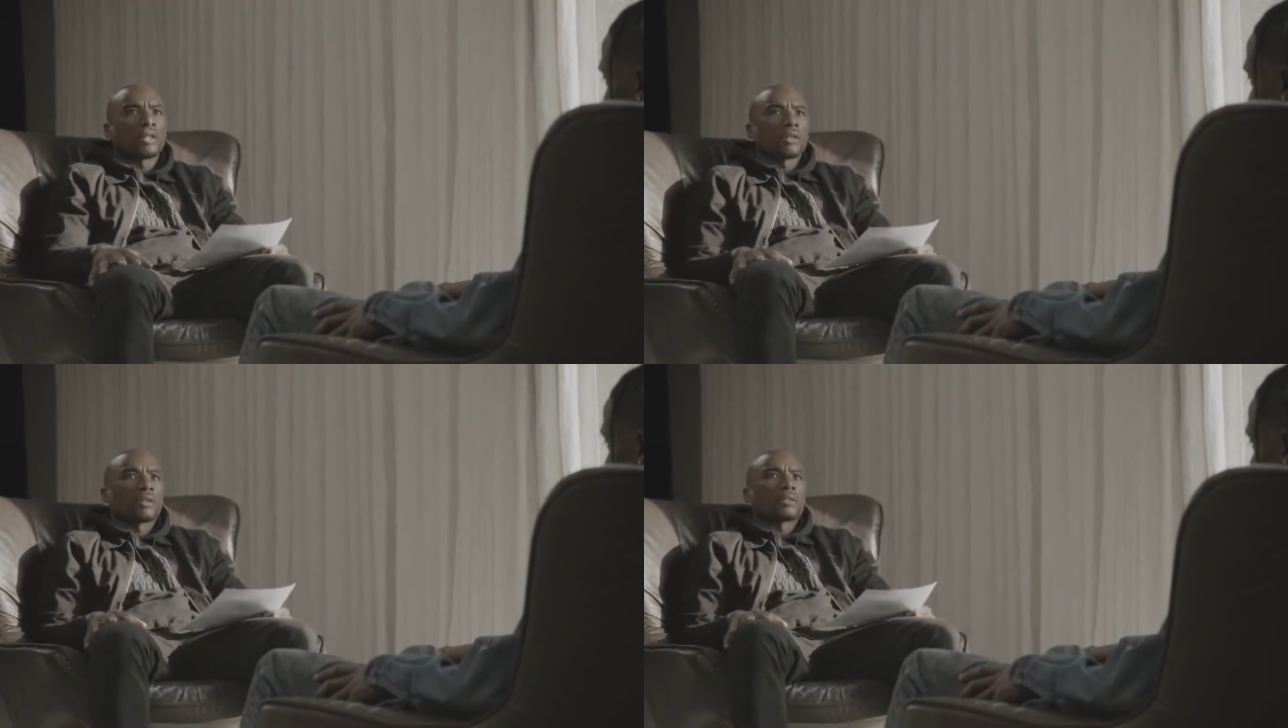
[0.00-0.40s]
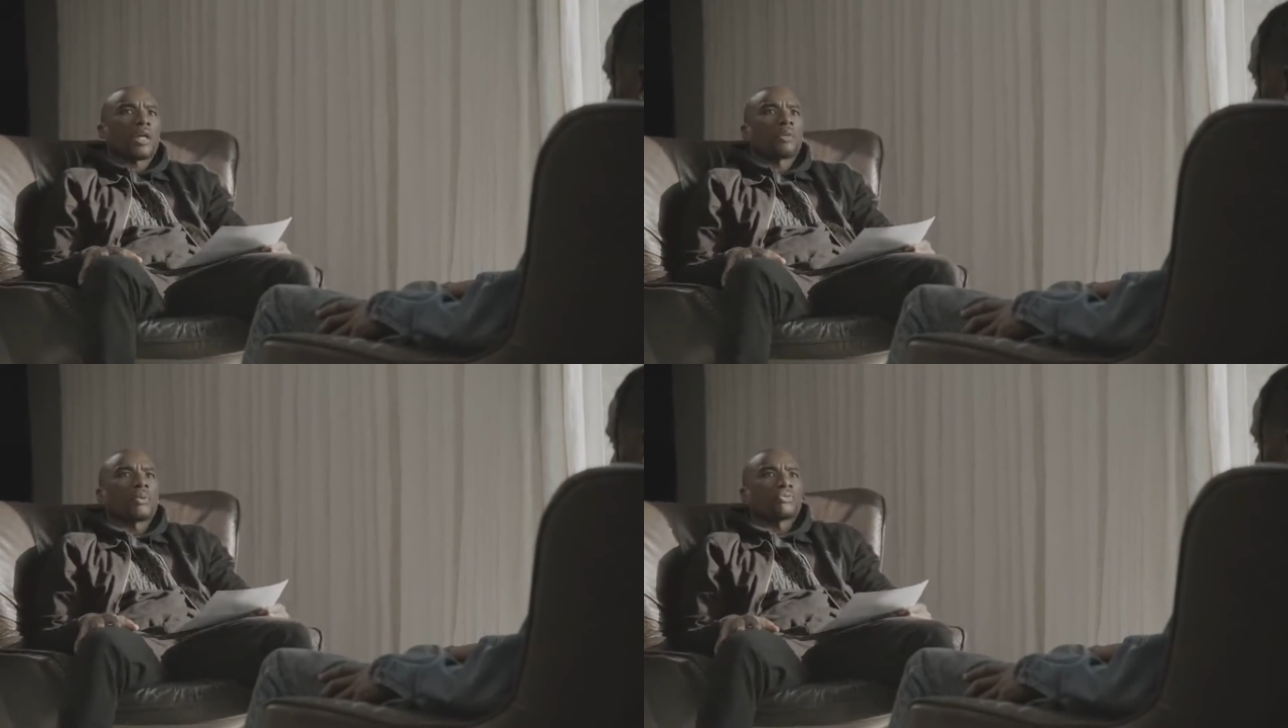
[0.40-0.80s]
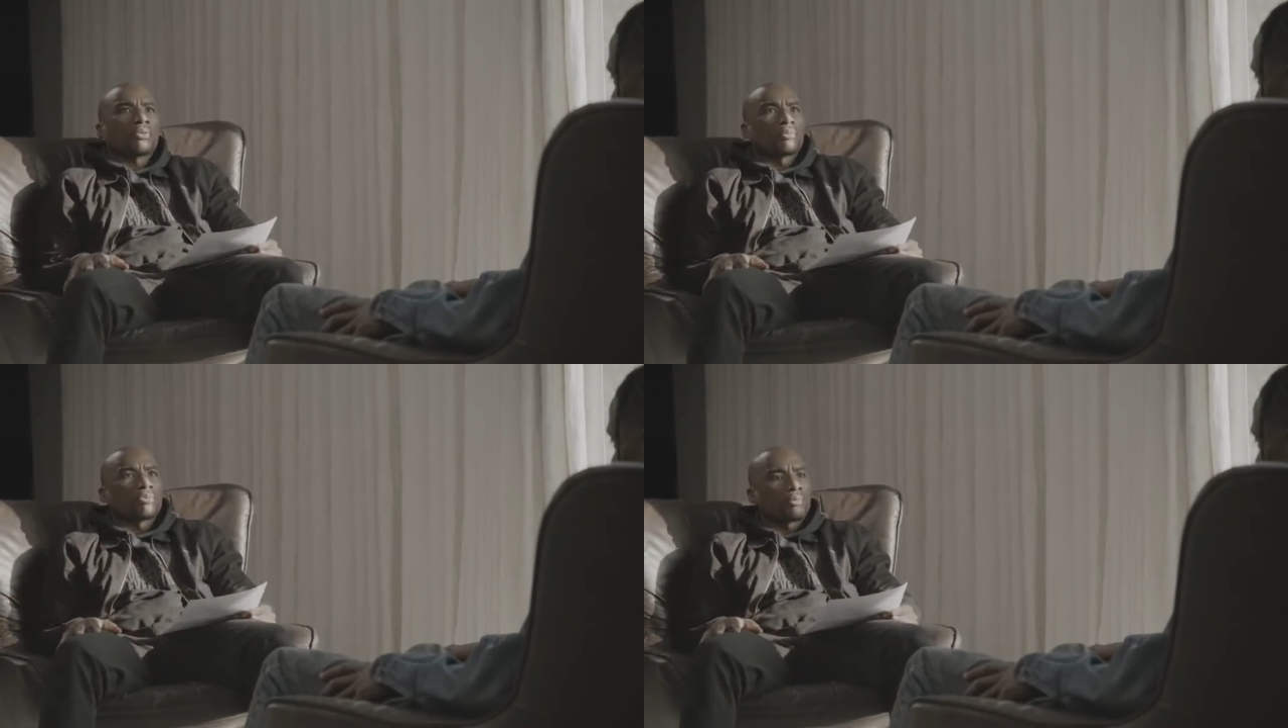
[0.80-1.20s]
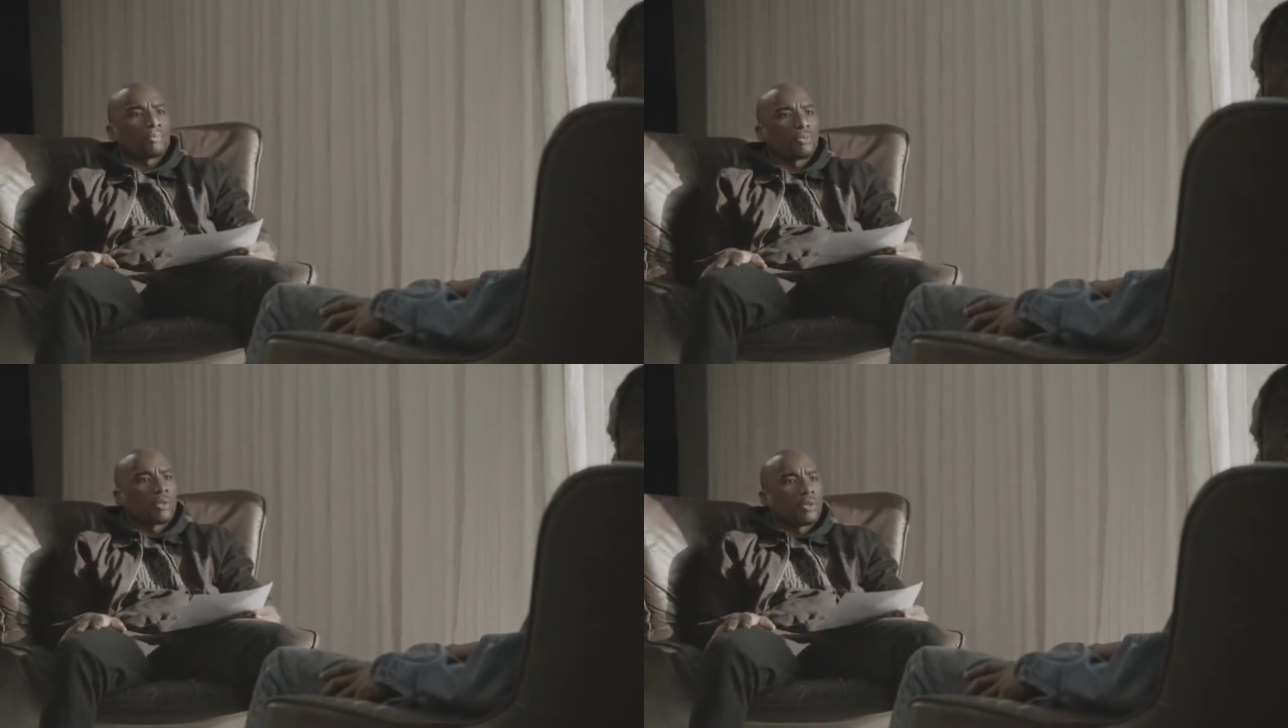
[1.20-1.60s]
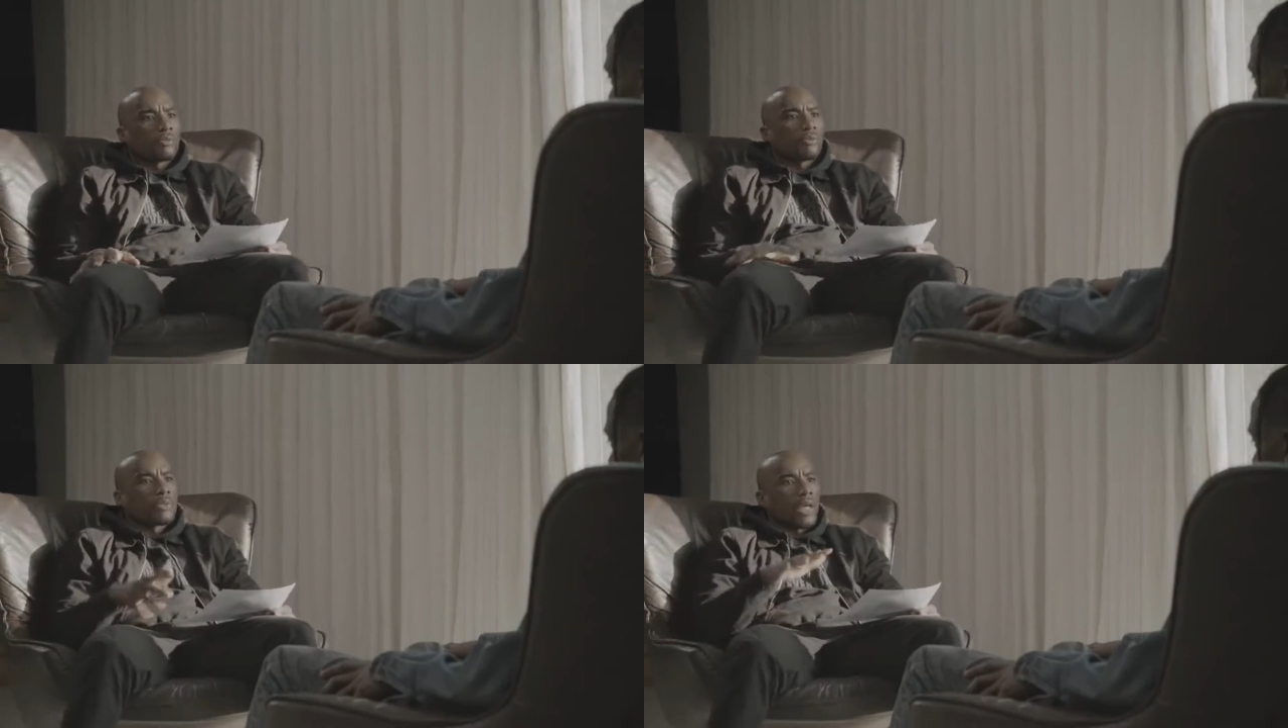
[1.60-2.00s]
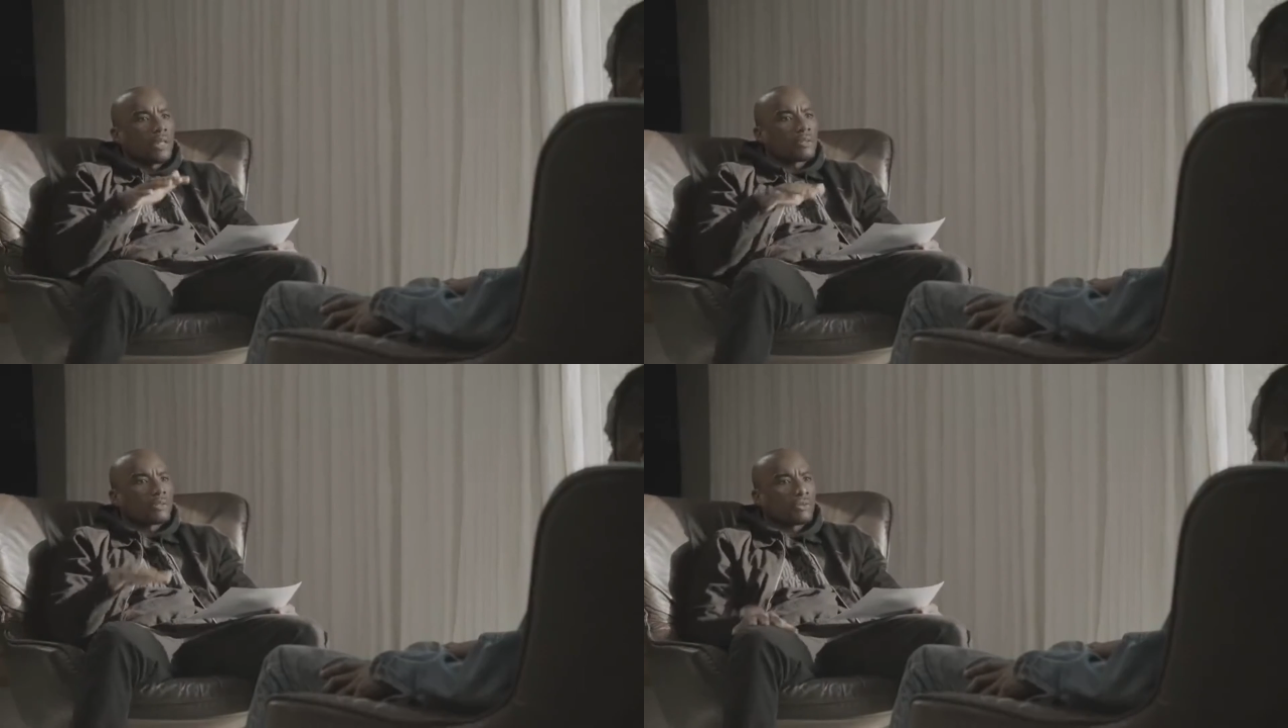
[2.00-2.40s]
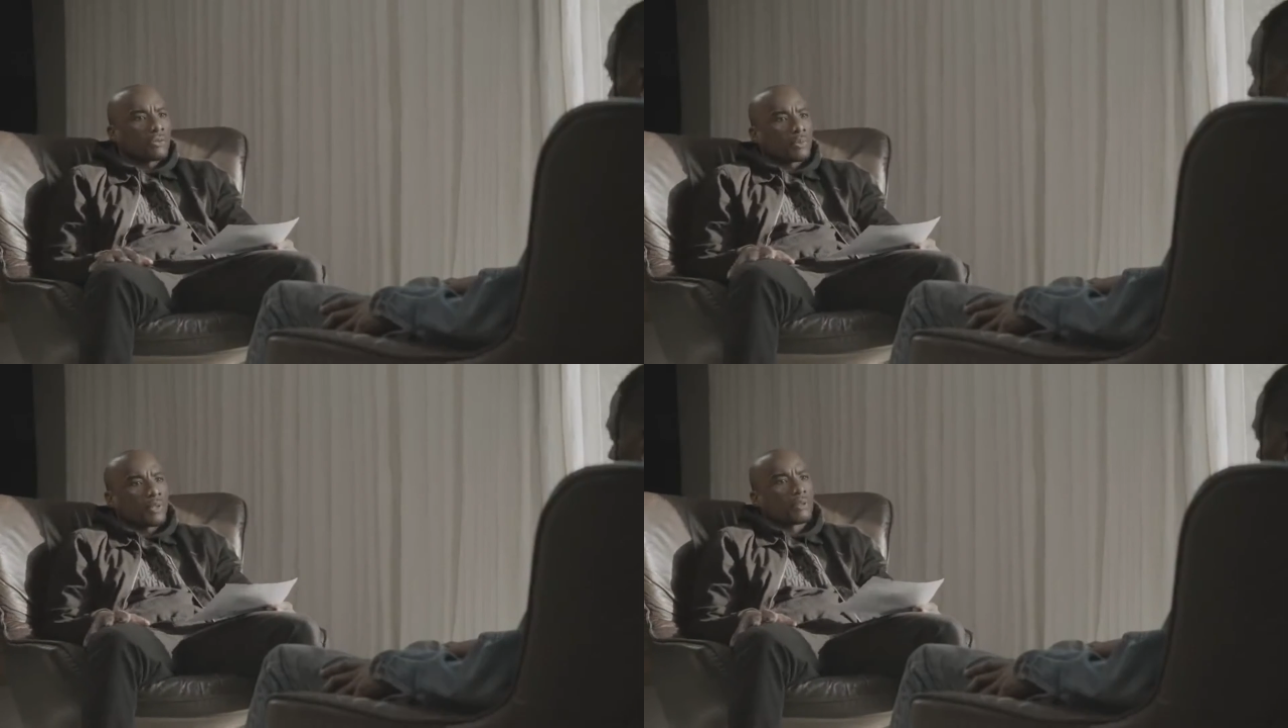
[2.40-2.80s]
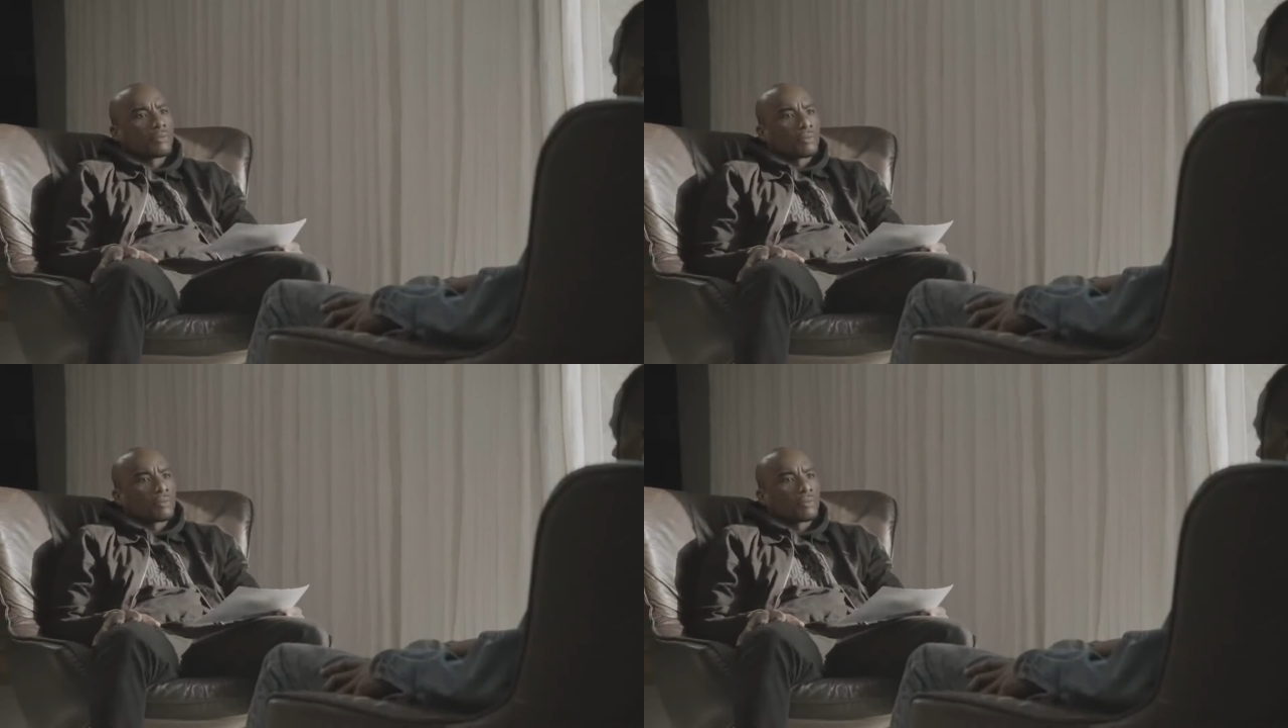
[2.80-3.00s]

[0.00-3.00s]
to tell excitement from danger, so to speak?